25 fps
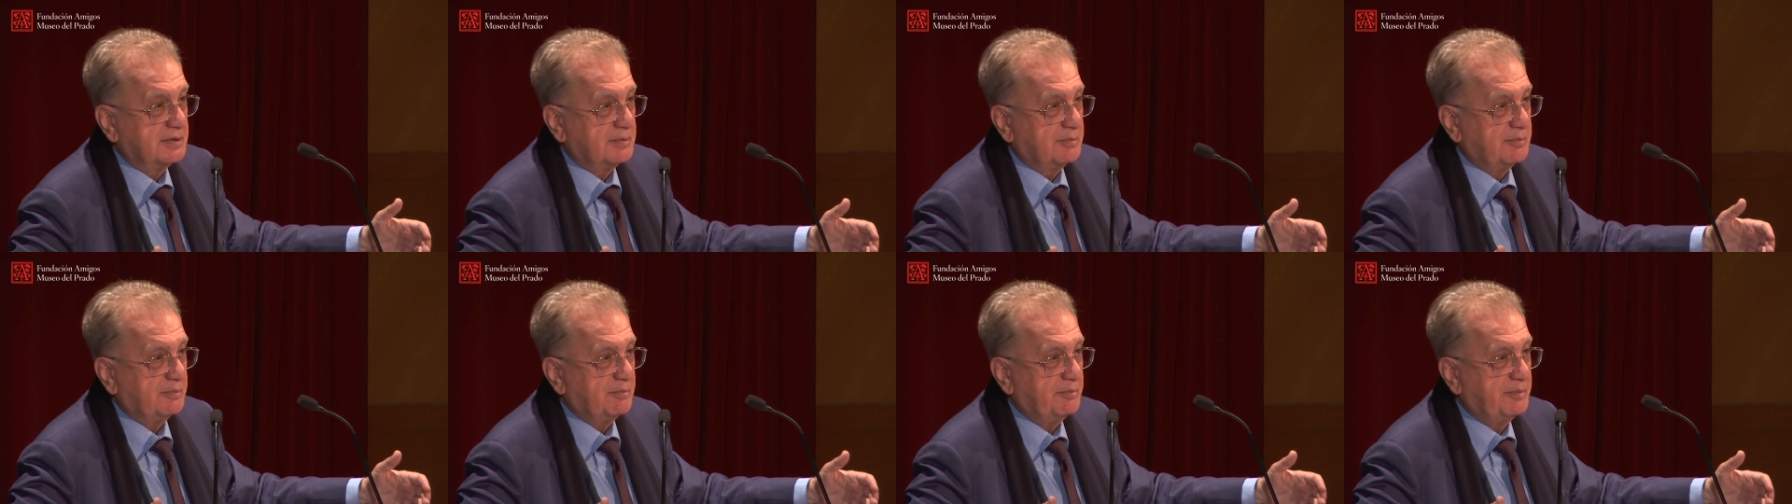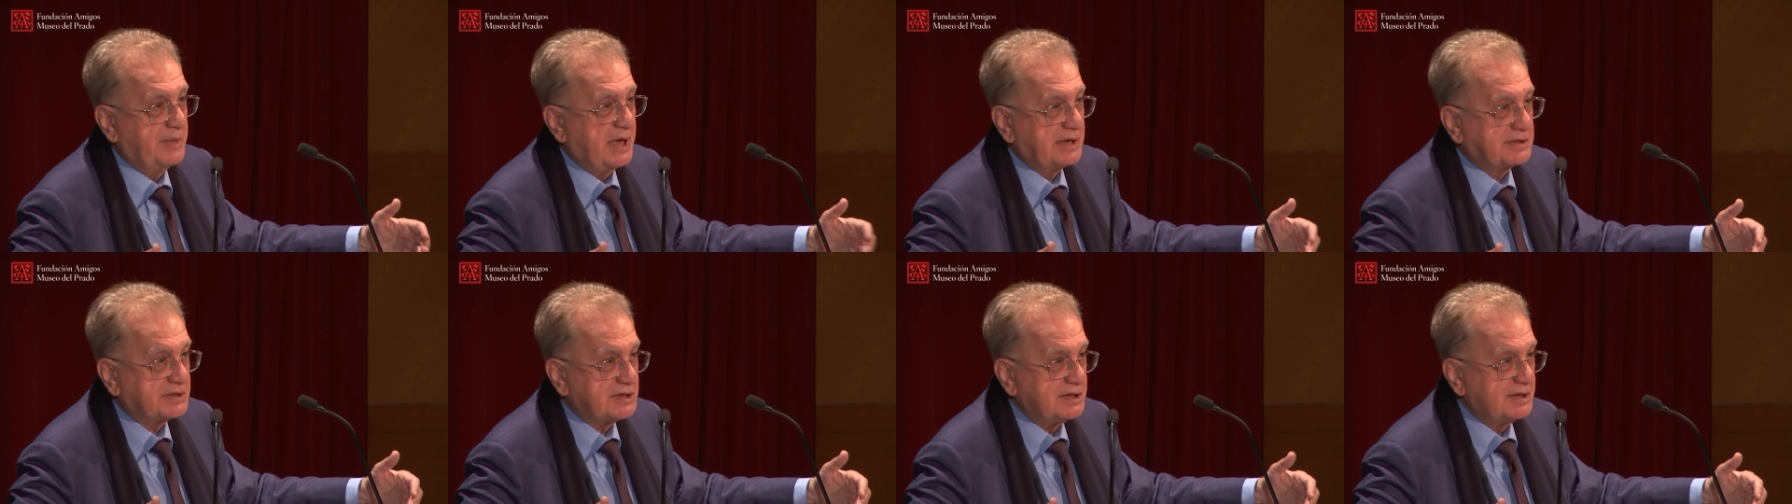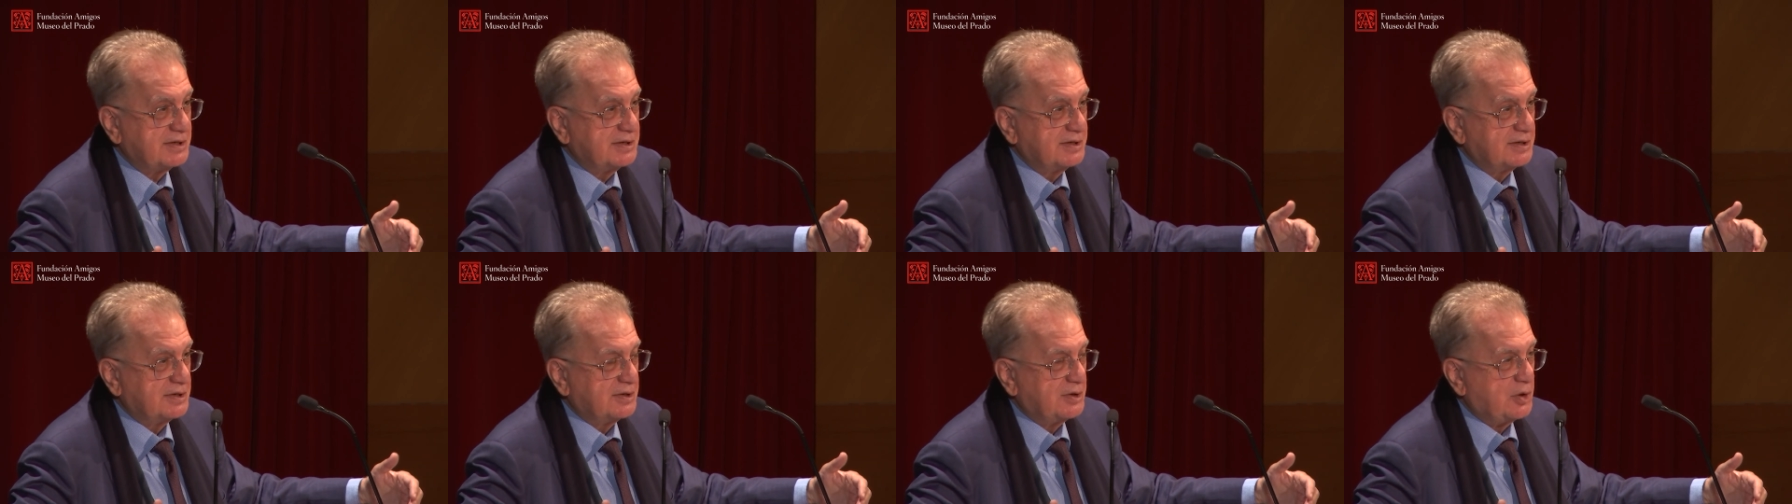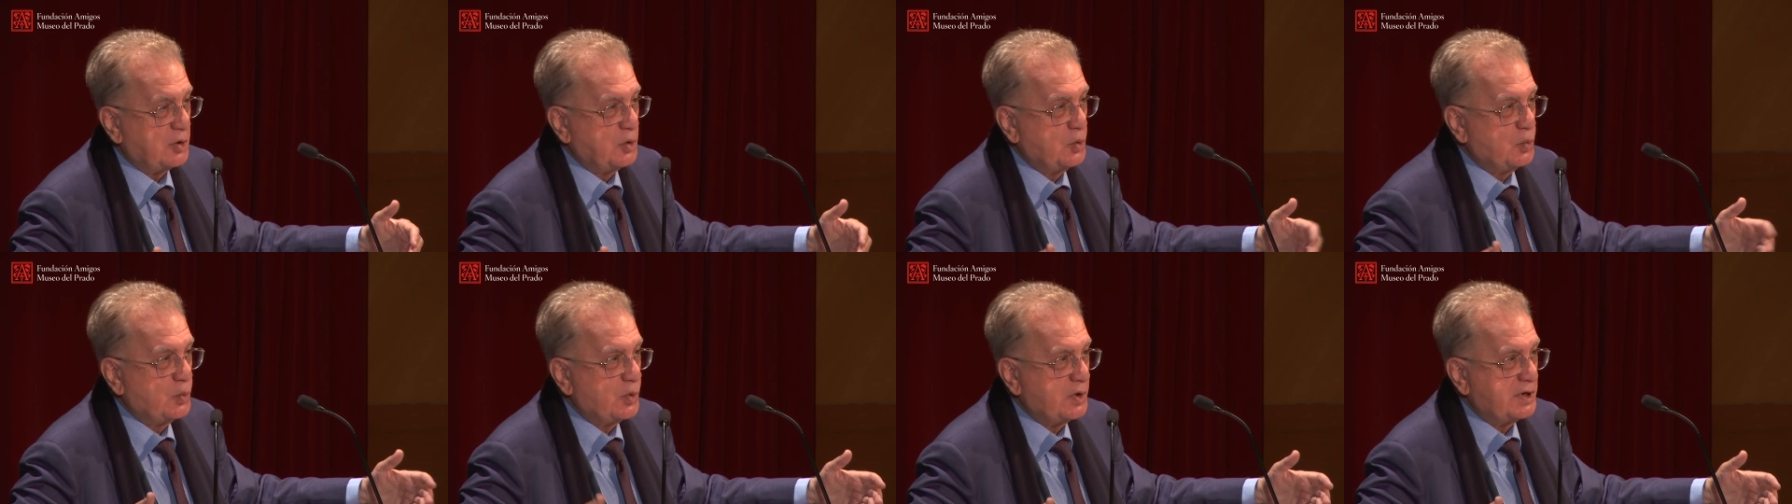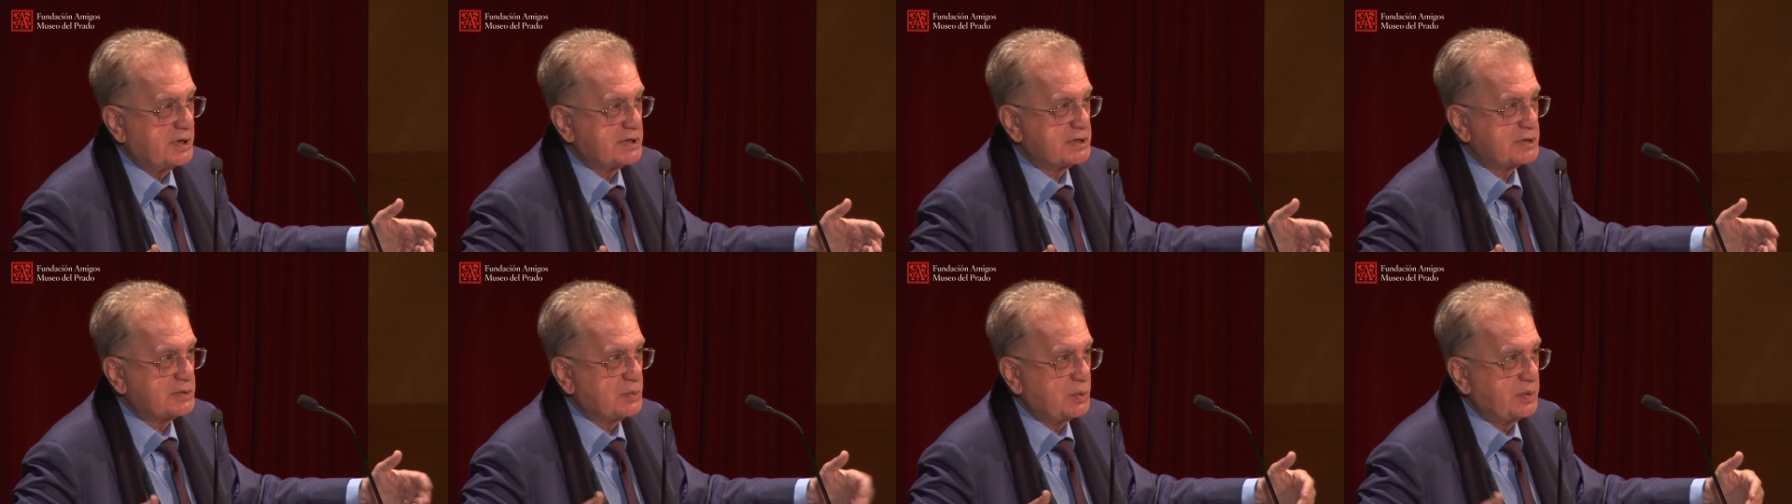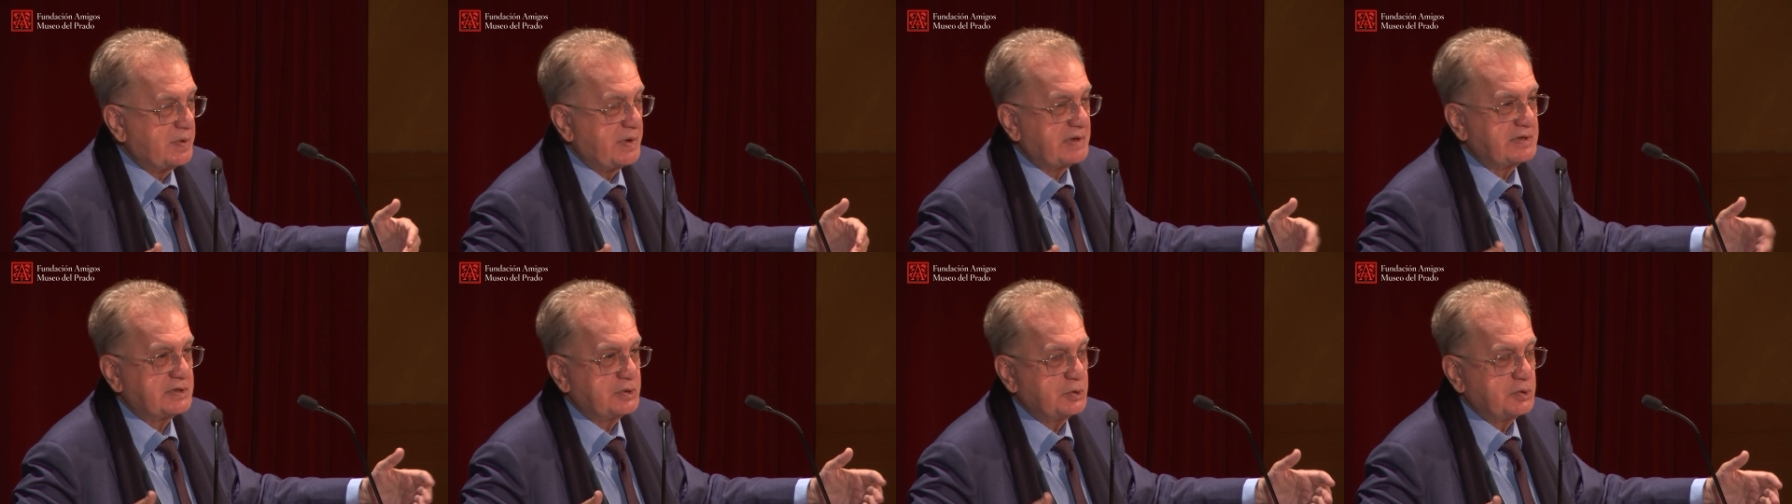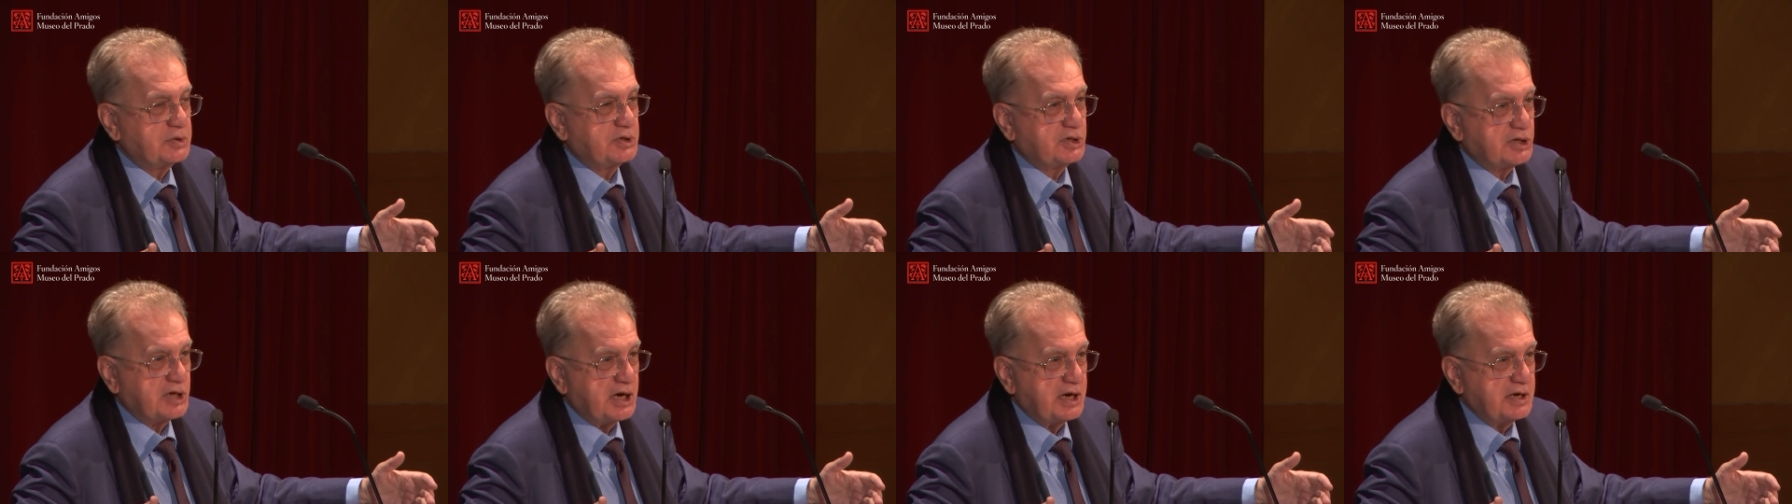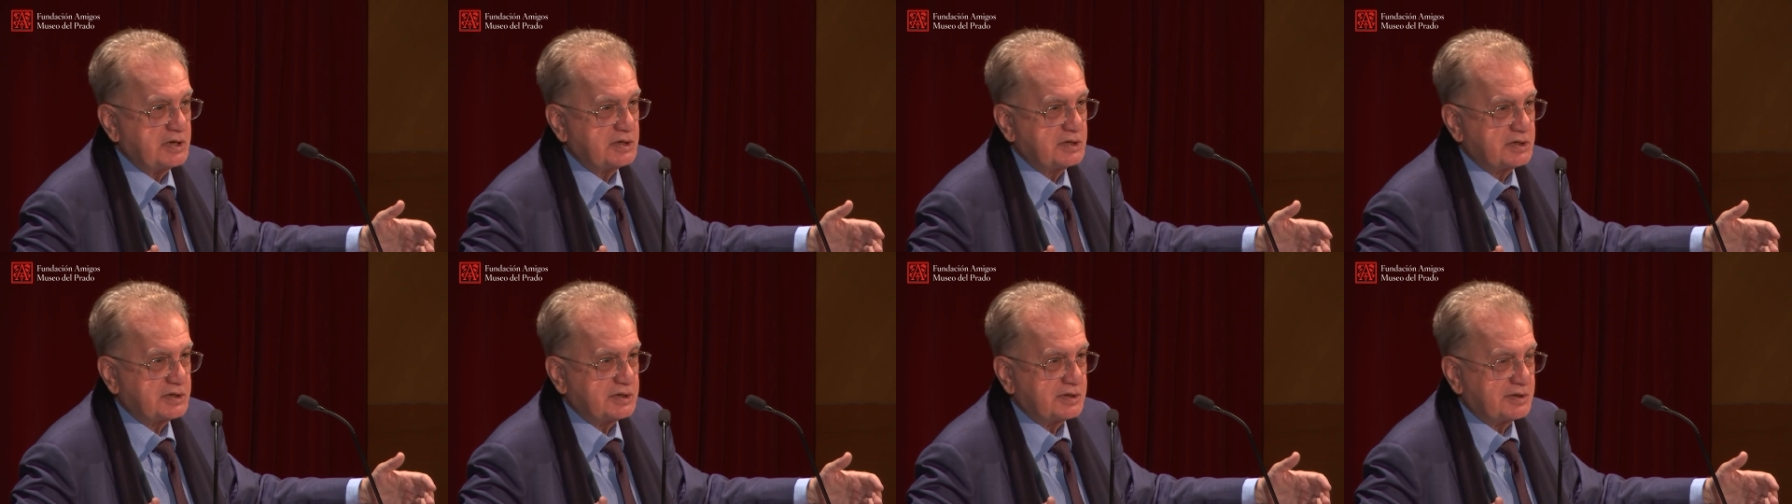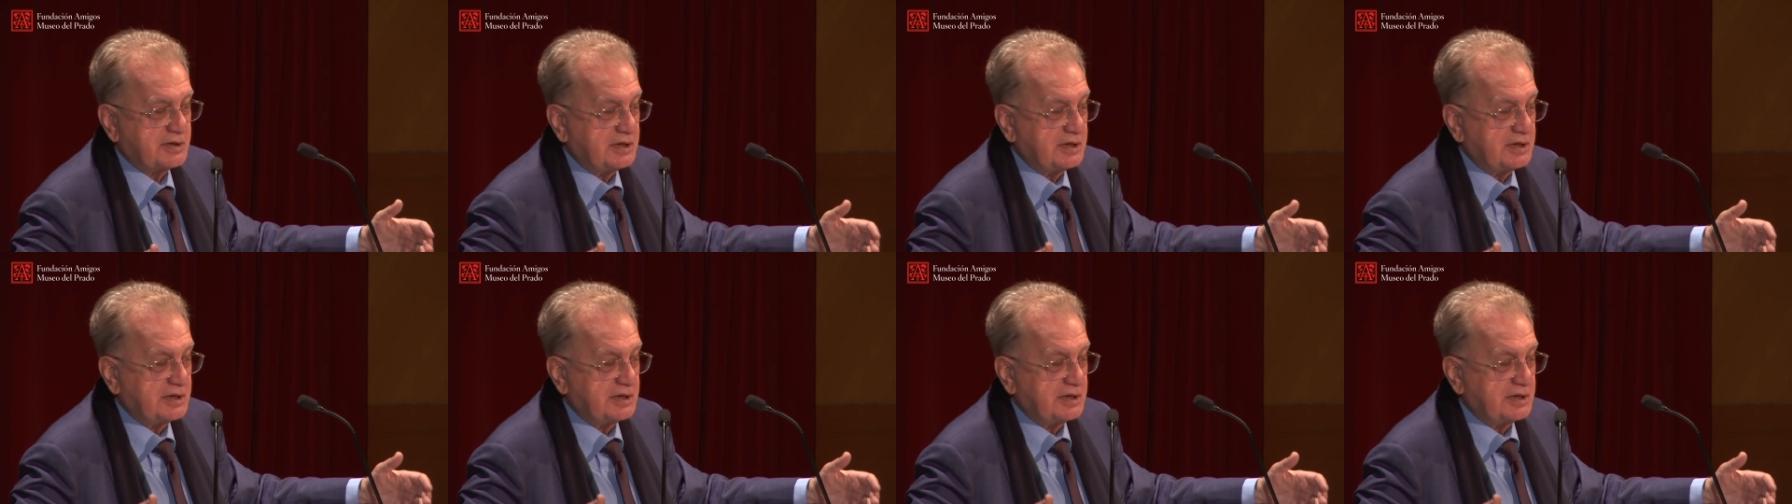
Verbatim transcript: better or worse as you change